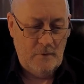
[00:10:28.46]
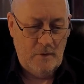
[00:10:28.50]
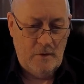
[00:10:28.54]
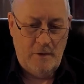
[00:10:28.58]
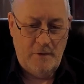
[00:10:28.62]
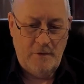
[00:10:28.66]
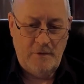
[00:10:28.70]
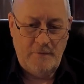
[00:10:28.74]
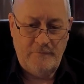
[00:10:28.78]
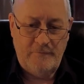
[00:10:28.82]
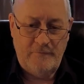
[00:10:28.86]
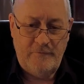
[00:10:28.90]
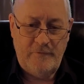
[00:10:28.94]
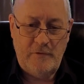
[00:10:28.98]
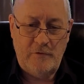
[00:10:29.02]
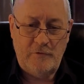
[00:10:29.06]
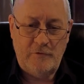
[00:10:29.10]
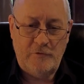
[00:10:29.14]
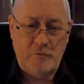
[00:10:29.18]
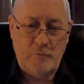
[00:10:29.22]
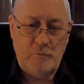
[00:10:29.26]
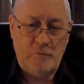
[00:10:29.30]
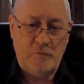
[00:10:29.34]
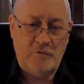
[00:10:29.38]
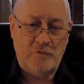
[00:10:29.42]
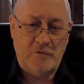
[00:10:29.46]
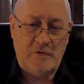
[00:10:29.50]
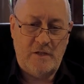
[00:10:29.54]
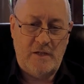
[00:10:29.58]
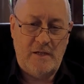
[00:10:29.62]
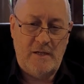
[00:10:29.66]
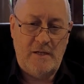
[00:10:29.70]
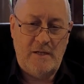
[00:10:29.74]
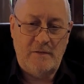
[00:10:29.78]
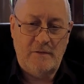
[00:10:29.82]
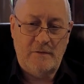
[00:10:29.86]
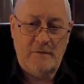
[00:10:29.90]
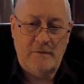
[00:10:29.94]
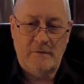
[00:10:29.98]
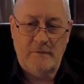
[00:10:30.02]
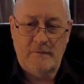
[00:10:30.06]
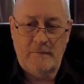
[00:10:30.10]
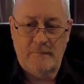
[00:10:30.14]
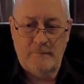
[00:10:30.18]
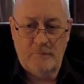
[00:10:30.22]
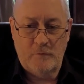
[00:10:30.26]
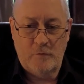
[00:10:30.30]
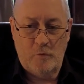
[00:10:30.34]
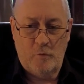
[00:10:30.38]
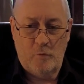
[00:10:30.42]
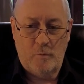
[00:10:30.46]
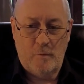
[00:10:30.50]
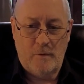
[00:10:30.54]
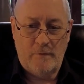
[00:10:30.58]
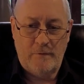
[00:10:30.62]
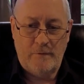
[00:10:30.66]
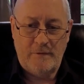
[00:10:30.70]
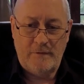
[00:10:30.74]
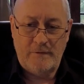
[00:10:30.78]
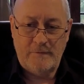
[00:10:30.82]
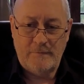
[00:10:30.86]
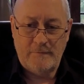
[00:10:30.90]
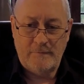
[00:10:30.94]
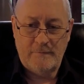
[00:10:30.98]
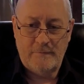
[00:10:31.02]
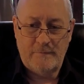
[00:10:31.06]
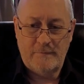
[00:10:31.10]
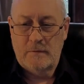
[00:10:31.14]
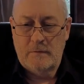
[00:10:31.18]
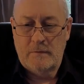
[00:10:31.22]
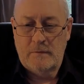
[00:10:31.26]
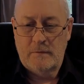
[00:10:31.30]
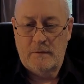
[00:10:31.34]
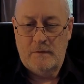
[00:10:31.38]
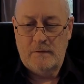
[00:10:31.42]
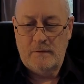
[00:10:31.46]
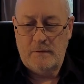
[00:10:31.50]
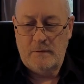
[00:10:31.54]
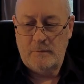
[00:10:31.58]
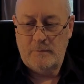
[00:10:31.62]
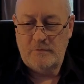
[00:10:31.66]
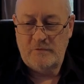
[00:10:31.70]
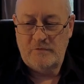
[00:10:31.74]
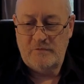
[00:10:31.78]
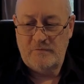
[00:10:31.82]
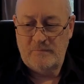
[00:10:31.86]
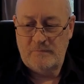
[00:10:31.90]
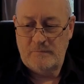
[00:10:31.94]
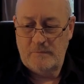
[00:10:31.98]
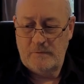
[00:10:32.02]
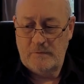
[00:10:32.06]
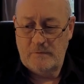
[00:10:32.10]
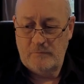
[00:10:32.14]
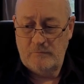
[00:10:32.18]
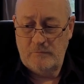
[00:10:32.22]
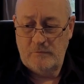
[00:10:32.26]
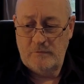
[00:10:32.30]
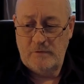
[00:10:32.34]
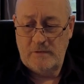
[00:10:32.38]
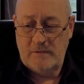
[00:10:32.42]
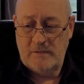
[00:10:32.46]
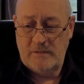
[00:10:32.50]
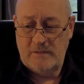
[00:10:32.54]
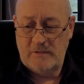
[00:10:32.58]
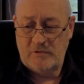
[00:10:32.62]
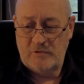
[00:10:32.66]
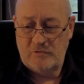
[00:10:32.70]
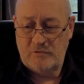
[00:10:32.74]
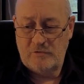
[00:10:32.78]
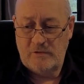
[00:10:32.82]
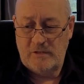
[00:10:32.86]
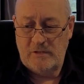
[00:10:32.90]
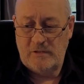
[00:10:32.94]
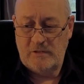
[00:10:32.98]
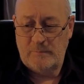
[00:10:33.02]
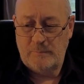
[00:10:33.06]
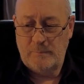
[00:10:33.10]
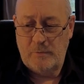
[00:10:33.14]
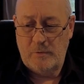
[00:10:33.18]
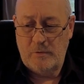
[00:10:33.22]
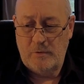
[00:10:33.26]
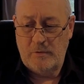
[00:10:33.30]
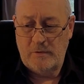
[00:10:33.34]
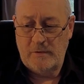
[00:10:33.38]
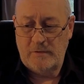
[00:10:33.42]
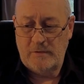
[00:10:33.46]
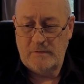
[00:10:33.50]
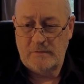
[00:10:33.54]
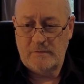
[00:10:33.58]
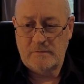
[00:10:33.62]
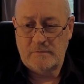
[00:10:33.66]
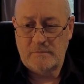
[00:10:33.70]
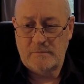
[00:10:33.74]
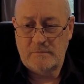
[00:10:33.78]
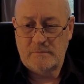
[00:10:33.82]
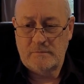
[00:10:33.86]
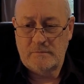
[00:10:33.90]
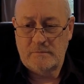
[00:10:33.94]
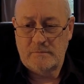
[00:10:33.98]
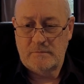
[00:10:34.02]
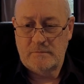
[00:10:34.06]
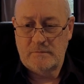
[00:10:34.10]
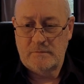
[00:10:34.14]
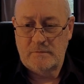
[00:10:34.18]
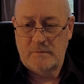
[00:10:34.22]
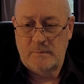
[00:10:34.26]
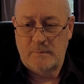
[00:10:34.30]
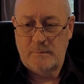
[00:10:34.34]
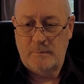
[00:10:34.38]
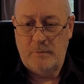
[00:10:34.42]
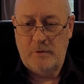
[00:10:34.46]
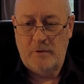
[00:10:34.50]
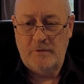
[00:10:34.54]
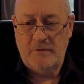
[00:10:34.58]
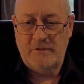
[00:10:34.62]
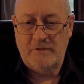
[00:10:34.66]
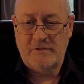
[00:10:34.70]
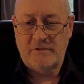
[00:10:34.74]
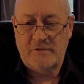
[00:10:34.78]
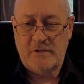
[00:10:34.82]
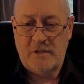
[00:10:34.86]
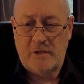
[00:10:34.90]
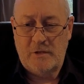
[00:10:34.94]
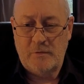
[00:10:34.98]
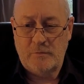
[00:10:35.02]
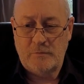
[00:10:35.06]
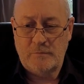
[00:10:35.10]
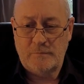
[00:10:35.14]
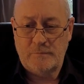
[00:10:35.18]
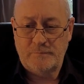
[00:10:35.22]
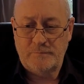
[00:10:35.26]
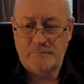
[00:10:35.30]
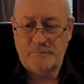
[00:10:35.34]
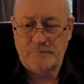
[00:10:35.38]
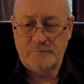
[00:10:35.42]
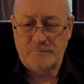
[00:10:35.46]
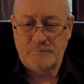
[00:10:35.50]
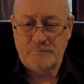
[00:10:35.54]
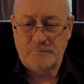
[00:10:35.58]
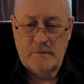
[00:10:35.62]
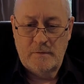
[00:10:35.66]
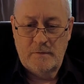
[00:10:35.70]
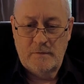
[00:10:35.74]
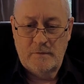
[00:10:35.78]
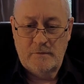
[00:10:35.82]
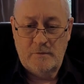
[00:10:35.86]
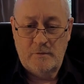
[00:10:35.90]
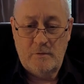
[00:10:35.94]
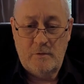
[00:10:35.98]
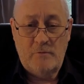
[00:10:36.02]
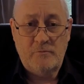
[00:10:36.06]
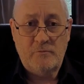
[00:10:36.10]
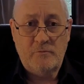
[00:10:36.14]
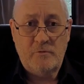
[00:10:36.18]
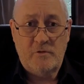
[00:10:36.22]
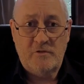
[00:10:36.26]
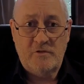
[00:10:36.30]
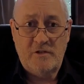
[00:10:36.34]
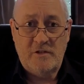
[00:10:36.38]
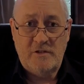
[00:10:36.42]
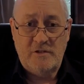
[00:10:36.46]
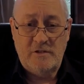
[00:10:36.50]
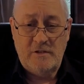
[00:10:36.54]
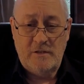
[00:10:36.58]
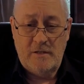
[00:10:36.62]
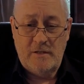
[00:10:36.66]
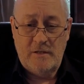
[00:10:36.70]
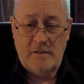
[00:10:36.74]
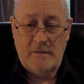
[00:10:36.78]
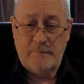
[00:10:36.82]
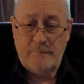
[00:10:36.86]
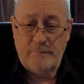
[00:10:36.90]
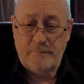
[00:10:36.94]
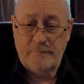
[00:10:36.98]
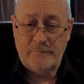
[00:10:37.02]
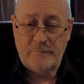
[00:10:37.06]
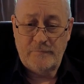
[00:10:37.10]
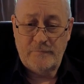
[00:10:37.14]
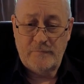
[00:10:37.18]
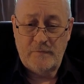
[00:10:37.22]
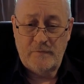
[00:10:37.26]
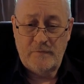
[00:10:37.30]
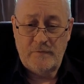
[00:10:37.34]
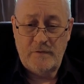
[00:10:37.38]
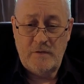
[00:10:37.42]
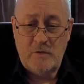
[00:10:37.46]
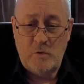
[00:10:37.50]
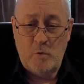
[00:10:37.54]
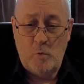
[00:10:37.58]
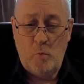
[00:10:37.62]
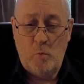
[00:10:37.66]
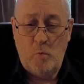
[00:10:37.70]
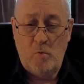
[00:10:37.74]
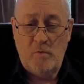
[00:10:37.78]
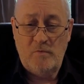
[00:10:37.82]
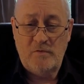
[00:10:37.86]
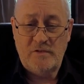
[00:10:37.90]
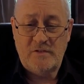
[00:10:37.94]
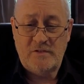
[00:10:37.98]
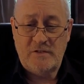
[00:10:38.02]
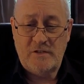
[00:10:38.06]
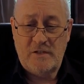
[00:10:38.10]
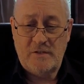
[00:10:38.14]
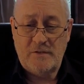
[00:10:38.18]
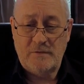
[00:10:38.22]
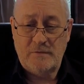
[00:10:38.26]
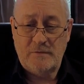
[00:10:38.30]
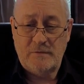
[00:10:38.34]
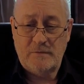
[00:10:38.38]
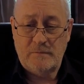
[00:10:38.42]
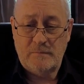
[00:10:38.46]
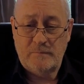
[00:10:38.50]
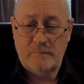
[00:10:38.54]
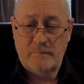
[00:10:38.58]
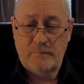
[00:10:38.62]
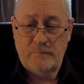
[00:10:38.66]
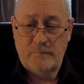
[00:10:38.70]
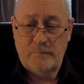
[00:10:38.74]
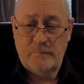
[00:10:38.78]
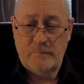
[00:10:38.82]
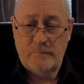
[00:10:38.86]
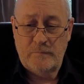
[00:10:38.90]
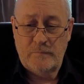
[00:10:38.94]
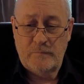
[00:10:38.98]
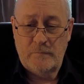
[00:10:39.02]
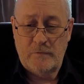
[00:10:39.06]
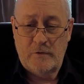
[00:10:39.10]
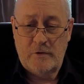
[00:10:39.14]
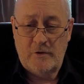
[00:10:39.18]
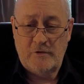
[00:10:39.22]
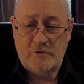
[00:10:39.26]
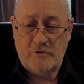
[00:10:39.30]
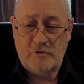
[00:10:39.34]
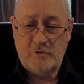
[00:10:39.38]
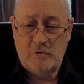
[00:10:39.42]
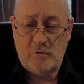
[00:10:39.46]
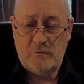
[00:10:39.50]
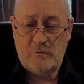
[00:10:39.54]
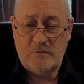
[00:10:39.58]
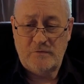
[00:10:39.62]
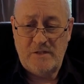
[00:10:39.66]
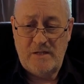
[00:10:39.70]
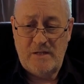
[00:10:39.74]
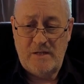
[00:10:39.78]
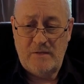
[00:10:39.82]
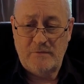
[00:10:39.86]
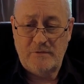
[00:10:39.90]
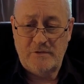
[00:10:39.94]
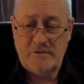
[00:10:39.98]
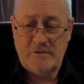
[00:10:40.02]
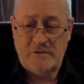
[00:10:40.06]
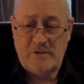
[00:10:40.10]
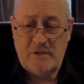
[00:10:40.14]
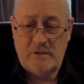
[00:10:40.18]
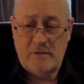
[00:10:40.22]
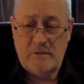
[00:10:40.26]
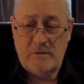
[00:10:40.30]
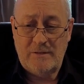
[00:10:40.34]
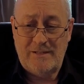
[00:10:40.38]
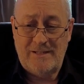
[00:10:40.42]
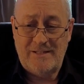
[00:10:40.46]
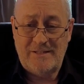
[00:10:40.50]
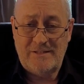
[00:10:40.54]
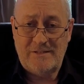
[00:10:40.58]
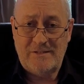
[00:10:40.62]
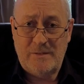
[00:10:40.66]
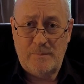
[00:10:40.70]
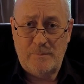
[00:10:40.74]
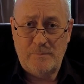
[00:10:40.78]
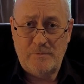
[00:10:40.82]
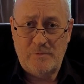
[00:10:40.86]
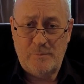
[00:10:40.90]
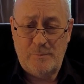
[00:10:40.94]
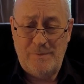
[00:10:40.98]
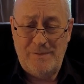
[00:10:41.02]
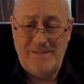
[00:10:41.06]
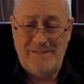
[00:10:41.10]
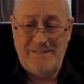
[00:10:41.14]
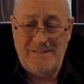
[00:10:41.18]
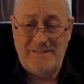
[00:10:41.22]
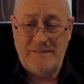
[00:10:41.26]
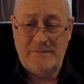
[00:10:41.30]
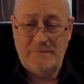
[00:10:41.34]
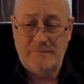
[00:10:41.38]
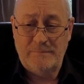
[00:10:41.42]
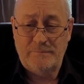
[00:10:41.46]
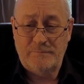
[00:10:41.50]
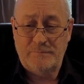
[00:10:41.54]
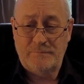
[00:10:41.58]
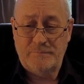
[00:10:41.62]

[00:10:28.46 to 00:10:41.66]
I didn't feel at all scared or worried, and I was really intrigued by this tunnel. So after I said yeah, then all of a sudden I took off down this tunnel at some speed.